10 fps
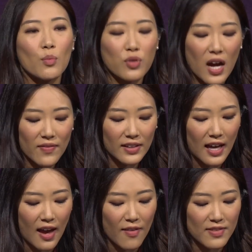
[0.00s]
private
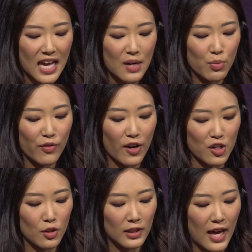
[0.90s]
lives and
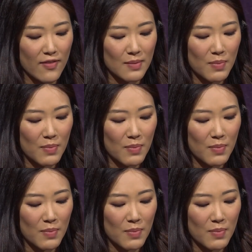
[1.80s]
professional lives,